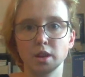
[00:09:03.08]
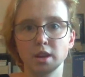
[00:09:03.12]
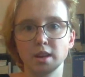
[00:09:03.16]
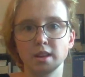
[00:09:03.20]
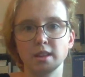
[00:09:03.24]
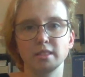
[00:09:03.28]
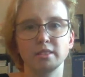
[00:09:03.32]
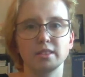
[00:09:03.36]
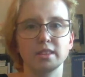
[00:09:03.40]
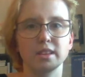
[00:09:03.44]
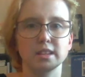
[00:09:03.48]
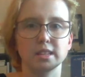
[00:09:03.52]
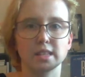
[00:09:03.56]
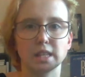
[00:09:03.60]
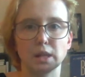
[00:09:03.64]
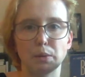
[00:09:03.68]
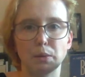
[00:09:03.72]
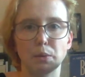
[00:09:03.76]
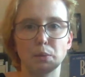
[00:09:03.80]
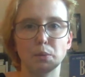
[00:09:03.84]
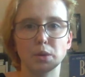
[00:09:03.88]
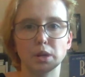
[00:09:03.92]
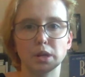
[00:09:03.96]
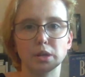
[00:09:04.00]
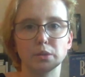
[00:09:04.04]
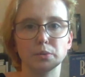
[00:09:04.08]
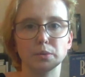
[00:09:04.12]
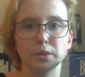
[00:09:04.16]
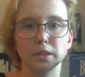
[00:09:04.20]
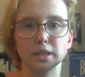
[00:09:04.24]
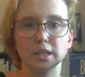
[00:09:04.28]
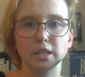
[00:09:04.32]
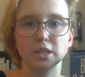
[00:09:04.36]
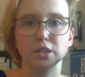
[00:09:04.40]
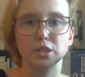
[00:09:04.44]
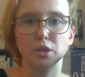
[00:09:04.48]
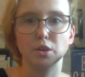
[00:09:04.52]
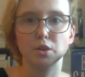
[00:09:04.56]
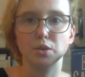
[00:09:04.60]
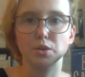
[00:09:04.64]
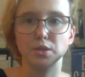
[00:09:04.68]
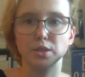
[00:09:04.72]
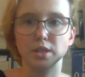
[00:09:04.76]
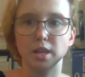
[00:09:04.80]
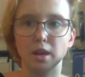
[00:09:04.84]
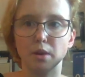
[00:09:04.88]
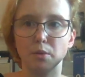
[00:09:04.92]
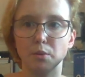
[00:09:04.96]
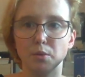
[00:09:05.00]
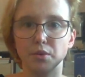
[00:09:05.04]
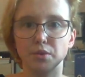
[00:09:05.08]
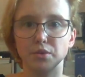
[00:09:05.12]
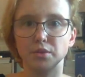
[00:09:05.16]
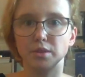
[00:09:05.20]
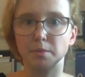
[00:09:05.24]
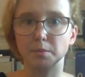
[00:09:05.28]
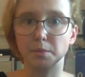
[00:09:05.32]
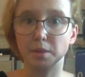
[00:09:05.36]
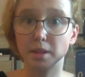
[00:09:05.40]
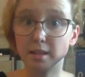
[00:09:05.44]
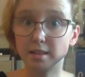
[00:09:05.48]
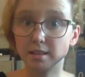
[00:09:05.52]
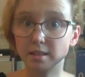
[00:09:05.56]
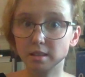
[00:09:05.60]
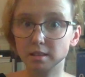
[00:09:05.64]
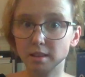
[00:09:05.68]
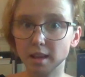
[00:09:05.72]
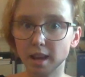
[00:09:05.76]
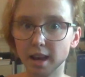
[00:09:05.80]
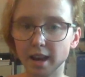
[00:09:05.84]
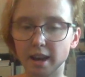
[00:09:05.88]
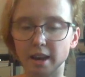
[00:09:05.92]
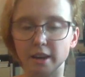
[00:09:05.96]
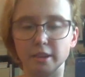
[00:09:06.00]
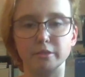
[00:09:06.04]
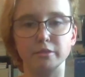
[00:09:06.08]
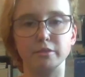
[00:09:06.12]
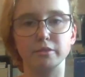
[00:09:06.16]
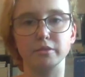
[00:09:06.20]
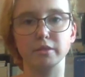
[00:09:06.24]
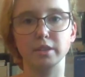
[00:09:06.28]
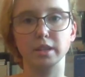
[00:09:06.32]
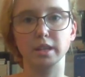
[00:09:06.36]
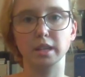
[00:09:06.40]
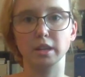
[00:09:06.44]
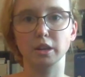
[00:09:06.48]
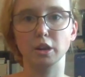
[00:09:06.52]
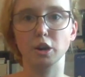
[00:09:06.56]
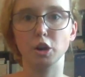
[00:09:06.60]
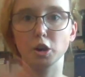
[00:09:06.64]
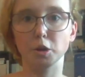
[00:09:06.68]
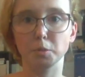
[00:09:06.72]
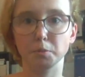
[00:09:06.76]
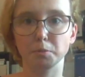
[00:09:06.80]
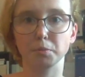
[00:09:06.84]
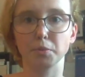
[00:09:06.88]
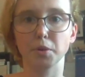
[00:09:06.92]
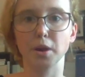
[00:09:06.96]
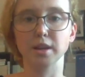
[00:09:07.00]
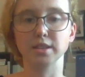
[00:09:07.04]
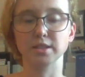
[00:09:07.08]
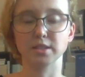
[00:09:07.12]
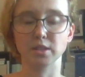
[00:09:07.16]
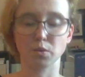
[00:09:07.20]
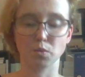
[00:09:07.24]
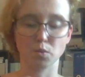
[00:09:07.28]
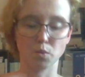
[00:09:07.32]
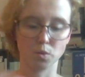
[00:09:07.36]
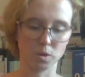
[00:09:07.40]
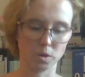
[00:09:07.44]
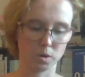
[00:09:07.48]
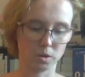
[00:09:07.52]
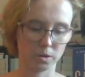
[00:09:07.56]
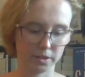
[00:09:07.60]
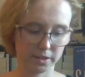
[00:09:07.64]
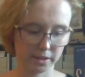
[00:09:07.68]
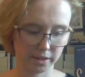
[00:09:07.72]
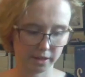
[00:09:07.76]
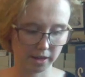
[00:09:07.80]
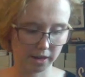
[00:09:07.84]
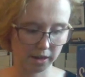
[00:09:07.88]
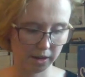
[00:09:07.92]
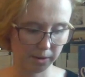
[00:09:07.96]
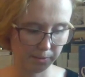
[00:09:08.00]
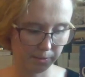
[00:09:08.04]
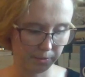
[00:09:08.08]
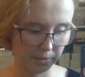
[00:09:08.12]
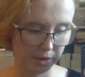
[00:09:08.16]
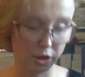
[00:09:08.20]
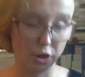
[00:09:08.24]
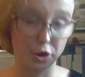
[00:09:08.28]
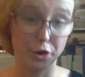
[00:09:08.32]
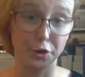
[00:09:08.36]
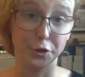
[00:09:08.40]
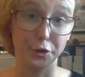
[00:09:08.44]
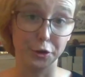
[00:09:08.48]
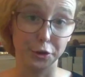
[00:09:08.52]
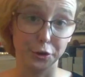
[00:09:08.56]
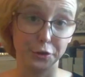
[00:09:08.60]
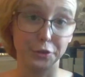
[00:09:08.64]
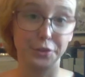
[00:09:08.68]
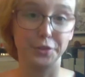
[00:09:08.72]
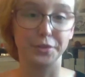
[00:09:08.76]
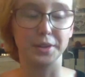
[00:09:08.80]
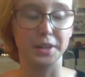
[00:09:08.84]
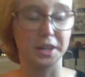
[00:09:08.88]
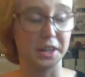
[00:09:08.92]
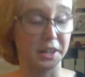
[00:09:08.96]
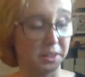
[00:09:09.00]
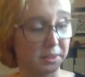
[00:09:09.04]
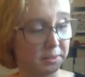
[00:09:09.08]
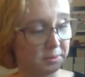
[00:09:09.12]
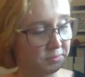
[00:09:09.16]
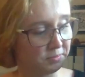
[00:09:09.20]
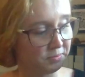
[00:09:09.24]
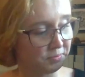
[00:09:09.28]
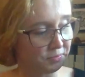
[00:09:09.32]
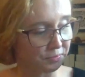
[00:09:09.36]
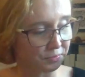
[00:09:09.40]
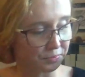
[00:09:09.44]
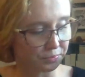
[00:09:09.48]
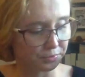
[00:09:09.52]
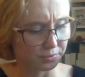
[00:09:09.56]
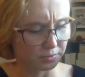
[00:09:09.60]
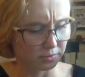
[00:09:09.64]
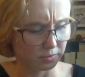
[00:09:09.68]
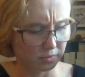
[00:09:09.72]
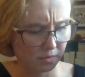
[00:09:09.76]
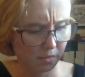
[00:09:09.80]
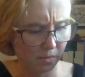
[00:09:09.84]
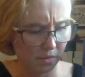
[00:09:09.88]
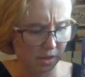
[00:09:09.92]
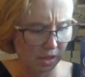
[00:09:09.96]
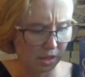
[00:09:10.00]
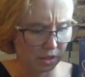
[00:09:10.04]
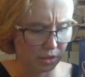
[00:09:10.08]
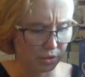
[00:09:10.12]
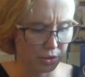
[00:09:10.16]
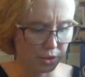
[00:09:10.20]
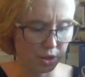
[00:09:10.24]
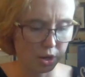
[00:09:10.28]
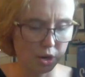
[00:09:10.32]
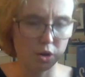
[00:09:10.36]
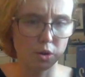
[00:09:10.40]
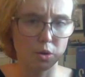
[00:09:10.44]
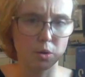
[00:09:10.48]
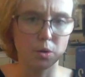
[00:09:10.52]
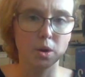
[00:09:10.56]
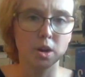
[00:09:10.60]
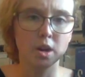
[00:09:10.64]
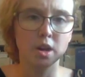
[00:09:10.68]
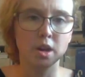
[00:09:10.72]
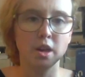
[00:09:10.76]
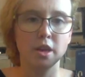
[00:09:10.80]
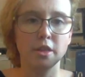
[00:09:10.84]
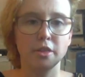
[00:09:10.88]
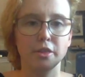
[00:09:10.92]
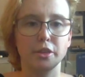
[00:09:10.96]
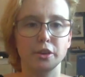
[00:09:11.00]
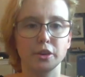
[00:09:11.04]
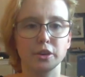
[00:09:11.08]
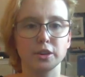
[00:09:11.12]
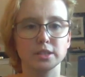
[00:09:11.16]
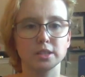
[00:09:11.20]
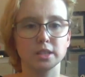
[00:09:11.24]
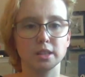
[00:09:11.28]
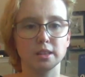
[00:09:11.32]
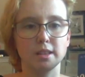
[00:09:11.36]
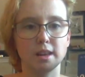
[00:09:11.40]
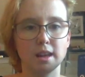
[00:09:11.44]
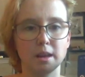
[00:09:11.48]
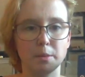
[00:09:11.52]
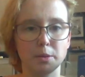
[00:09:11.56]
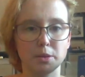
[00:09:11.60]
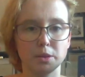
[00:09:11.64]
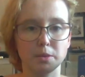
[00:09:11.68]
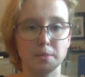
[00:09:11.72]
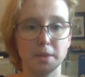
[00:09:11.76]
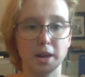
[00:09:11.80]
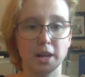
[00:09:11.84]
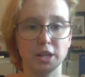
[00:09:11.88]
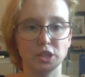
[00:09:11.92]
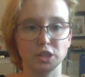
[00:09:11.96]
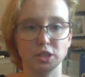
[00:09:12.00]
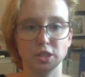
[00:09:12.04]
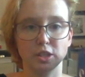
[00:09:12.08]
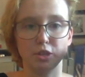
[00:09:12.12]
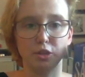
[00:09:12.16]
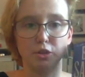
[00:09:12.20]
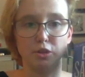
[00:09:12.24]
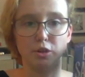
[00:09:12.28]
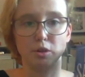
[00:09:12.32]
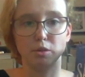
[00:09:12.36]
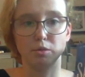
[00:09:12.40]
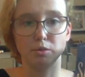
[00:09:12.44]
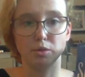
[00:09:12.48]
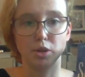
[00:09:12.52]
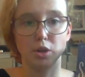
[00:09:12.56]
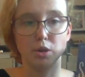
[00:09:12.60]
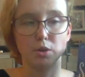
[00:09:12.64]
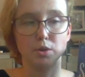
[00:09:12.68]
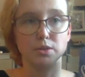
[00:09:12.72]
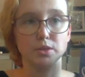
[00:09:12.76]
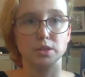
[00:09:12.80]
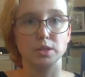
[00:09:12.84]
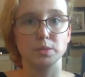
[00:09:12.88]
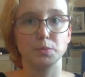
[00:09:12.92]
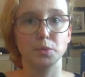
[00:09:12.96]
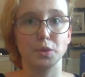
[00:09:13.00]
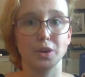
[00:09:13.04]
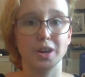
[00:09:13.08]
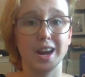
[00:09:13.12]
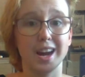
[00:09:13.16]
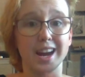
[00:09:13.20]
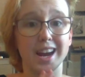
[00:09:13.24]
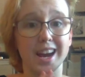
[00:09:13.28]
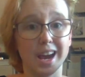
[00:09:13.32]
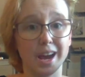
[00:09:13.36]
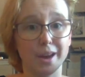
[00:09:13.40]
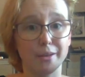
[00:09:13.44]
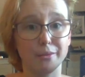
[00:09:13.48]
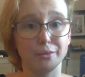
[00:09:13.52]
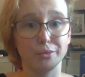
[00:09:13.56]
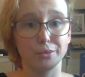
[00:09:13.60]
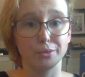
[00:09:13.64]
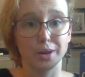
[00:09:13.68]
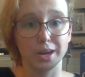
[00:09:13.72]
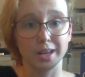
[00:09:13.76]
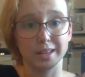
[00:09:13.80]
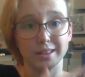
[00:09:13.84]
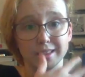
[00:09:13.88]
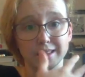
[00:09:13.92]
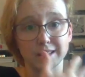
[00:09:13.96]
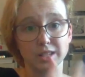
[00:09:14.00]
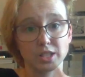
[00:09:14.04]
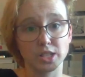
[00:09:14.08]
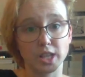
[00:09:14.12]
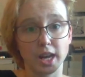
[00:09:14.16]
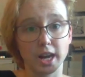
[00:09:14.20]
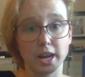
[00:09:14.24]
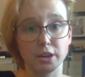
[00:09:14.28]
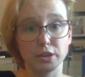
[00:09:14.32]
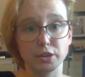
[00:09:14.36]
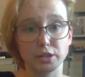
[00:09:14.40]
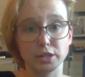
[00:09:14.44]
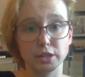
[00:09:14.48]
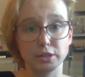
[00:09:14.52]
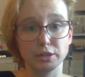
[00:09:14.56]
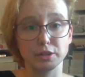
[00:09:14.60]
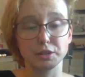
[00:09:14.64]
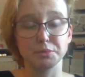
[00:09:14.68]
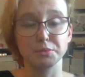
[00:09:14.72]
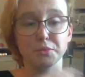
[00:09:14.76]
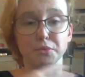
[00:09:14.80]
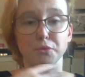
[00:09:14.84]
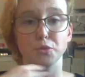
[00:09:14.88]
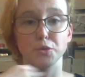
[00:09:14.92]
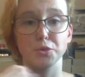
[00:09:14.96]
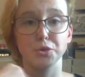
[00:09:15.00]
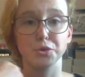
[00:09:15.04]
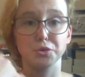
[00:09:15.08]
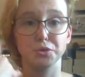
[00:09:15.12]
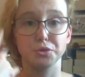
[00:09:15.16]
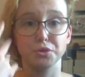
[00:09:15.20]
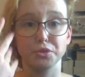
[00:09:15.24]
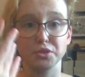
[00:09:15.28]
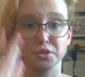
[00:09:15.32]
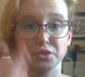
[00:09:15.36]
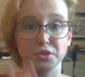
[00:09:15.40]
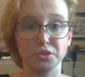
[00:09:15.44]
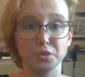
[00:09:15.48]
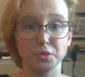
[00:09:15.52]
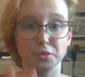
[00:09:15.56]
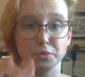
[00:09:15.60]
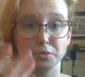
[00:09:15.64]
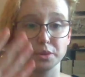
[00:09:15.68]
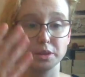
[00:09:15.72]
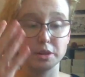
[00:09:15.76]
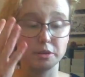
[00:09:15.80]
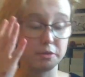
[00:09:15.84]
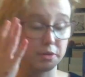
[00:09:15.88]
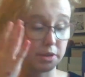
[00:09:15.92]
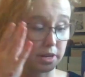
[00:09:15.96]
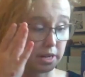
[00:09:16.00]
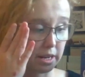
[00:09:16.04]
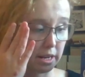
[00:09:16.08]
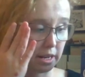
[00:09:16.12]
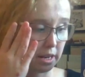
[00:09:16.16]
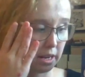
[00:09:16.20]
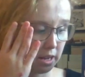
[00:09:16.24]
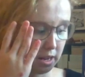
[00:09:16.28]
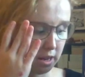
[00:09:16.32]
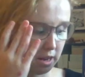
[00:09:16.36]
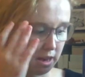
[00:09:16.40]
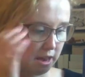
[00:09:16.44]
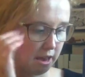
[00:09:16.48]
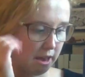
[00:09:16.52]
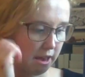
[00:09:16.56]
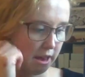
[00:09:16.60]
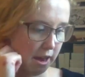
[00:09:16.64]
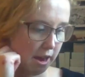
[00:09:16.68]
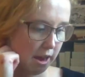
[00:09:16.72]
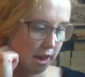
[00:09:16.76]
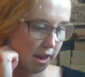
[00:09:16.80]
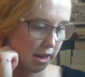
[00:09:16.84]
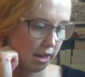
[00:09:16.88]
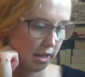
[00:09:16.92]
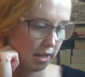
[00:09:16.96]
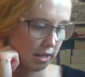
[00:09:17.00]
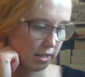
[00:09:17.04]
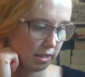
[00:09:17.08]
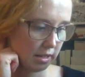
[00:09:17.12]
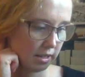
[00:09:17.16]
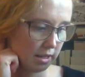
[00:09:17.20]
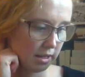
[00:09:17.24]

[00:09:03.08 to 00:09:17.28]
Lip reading: things that we wouldn't really associate with something that's alive in our present world, on Earth here. So there is a lot about the magic that you don't know in this book. I have read the entire series before, so this is a reread. And